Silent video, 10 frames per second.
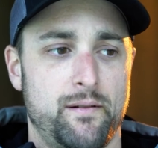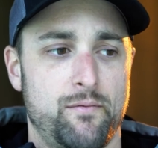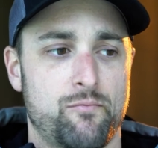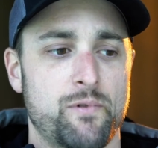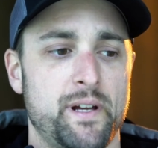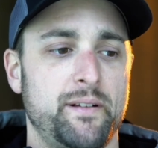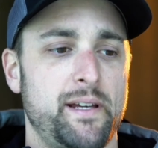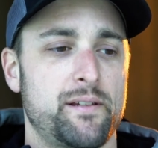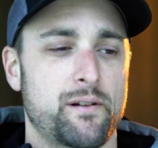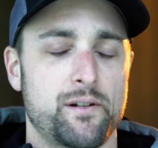
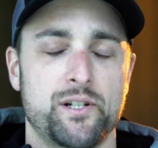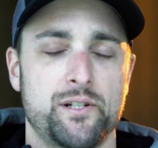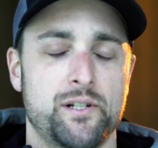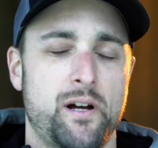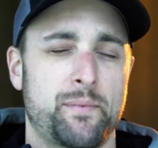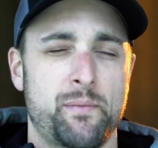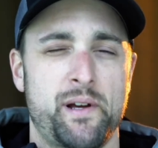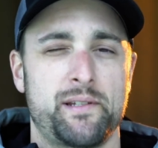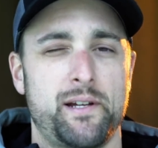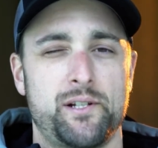really, search engine
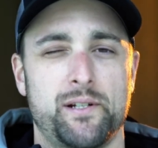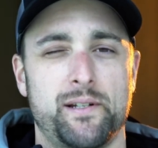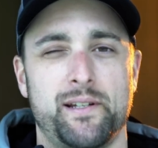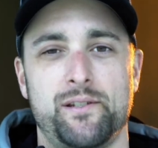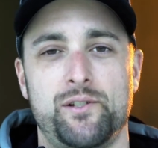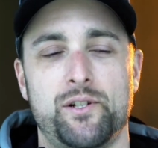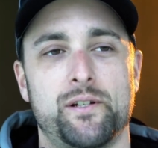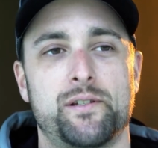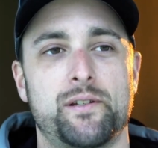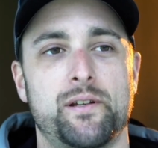optimization is
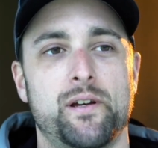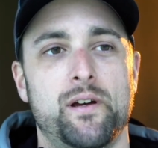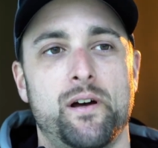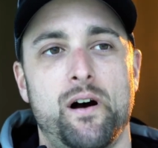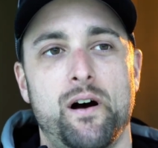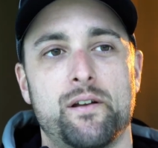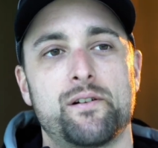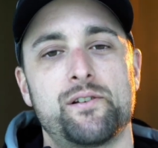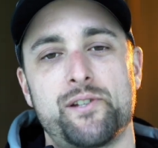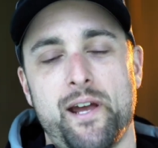just
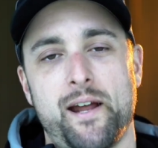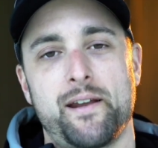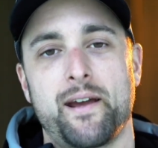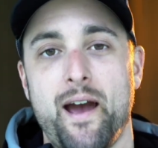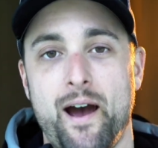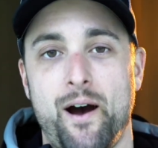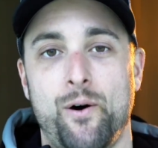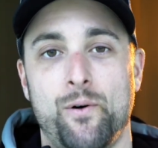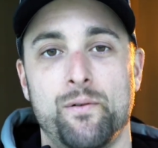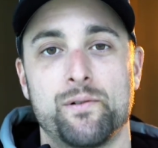understanding
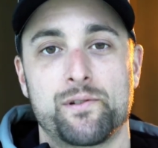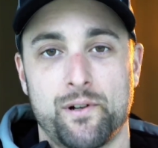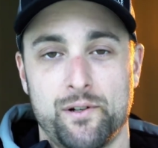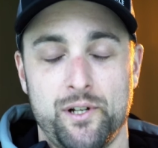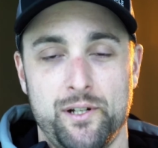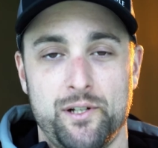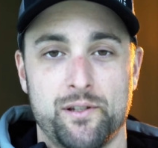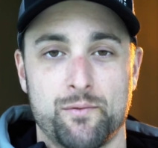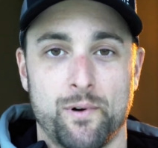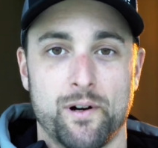how search
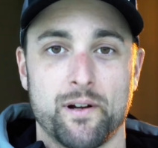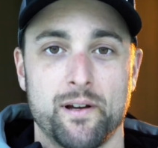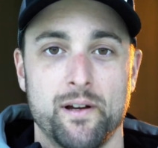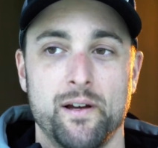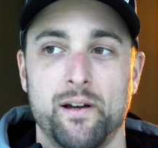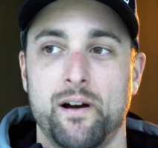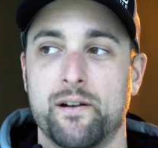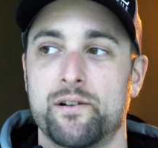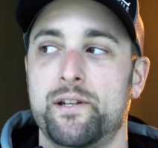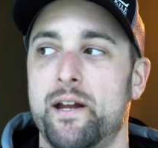engines work,
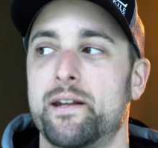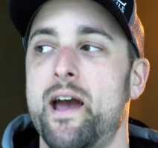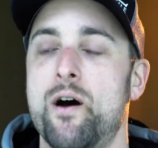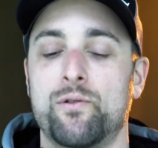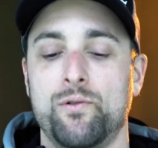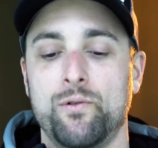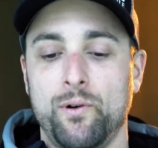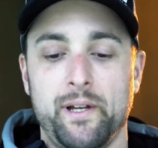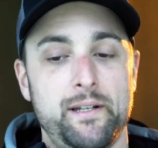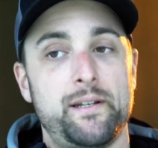understanding how
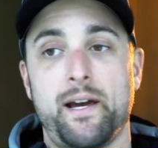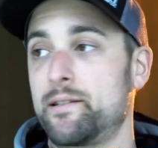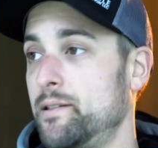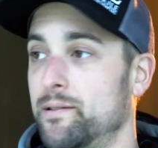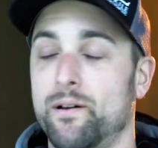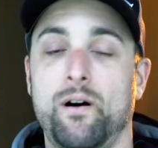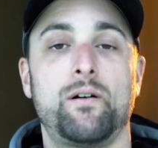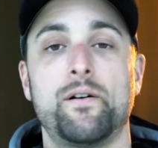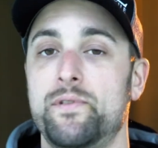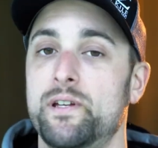Google indexes
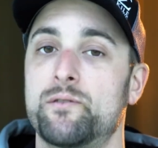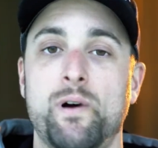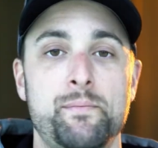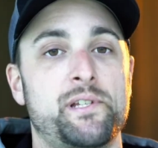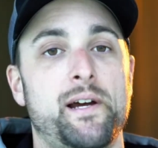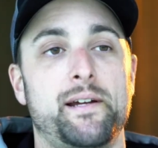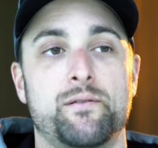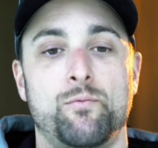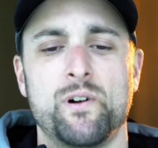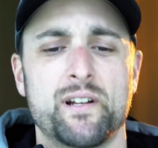all of these websites.
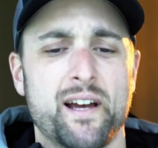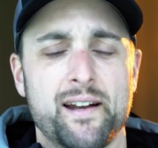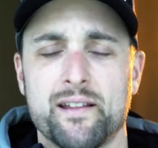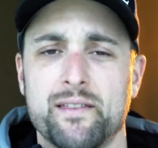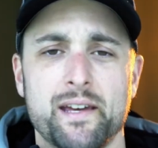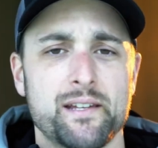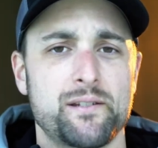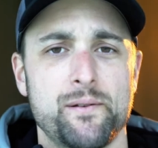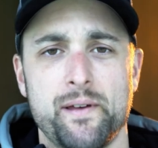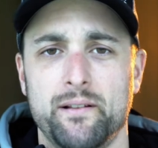What kind of things
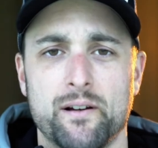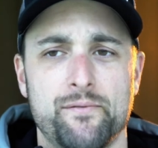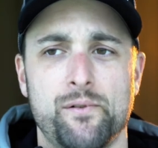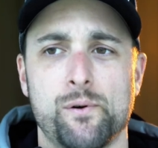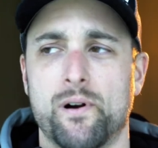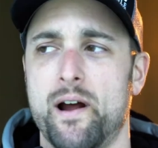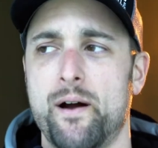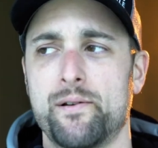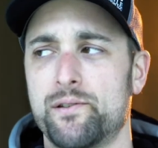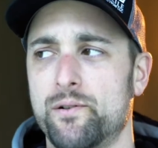do they look for?
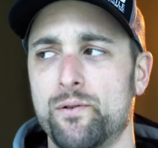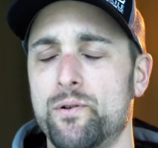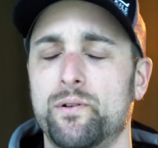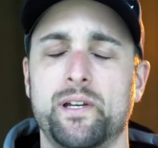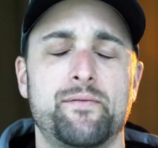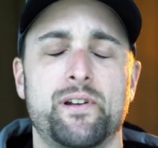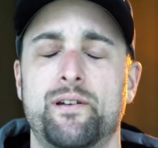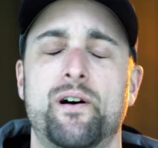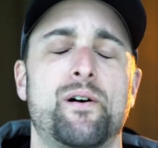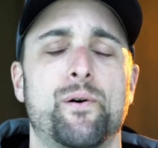How does Google even
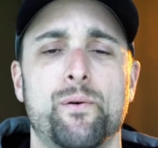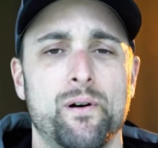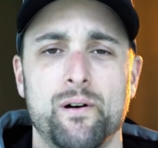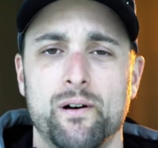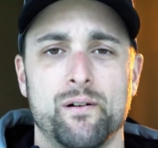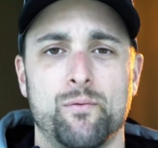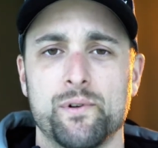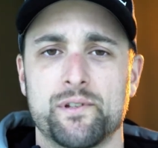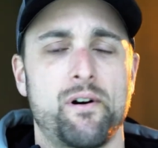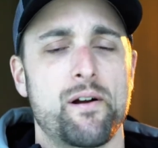know
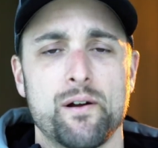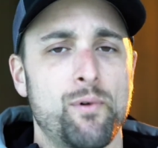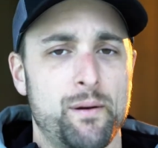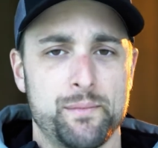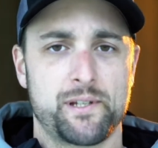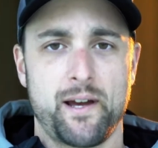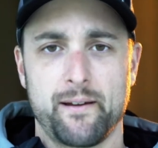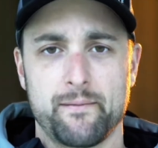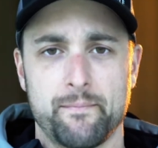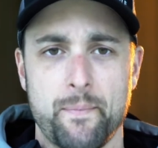what's on a website?